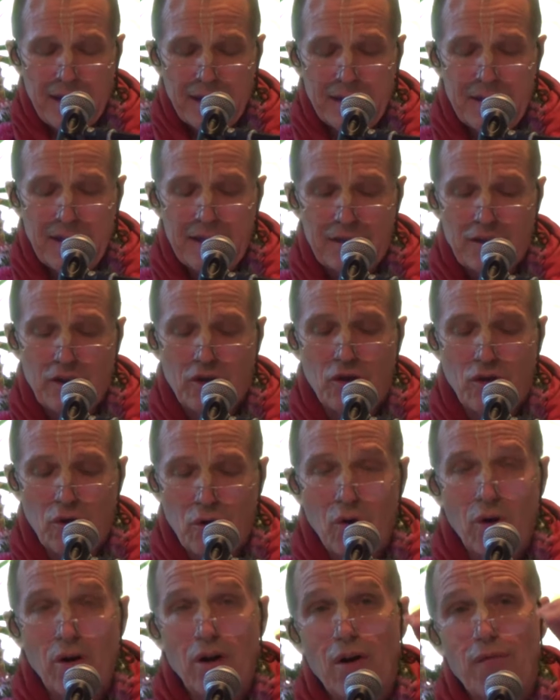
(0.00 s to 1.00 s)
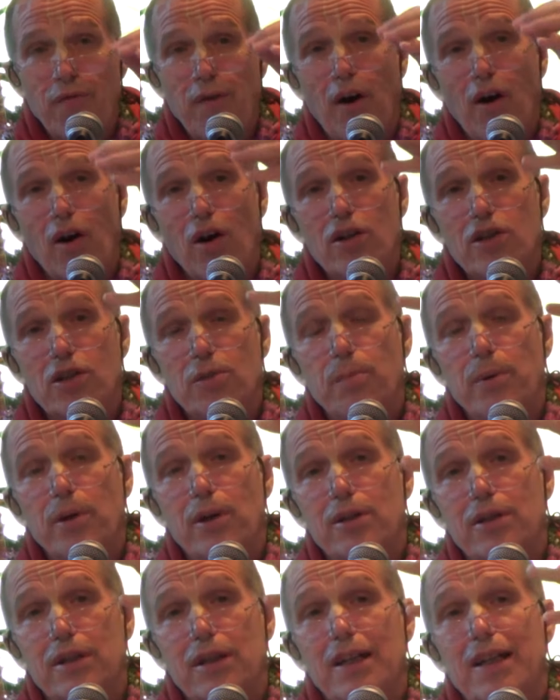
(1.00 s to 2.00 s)
this goal of all
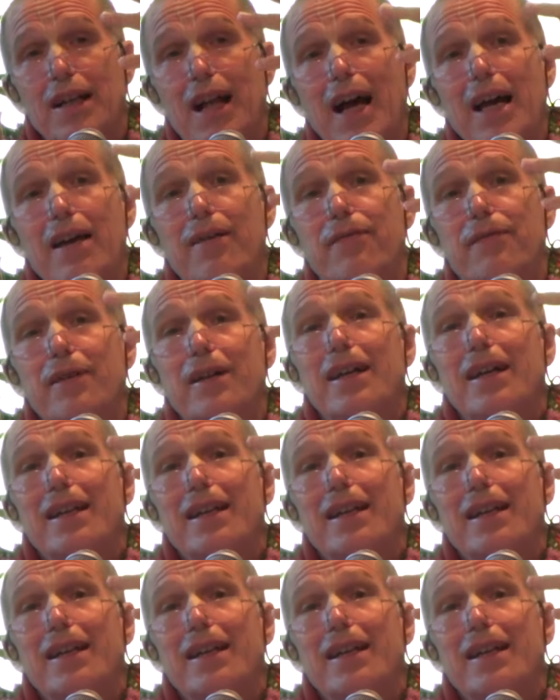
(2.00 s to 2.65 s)
spiritual life,